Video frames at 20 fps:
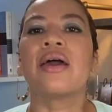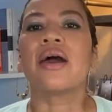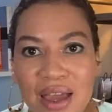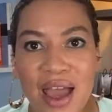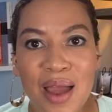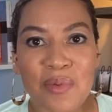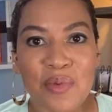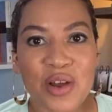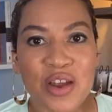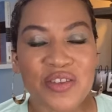
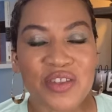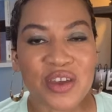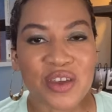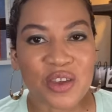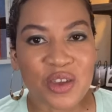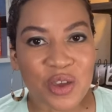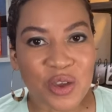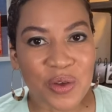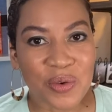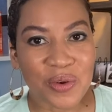I pray that
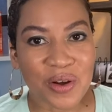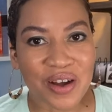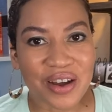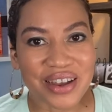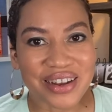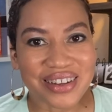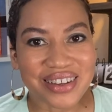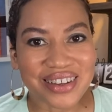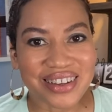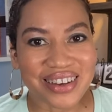you are
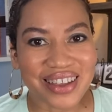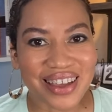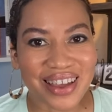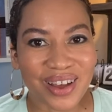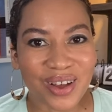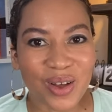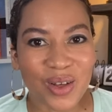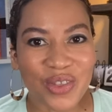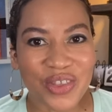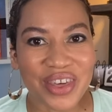in good
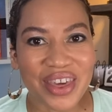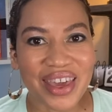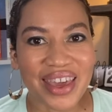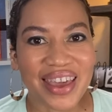health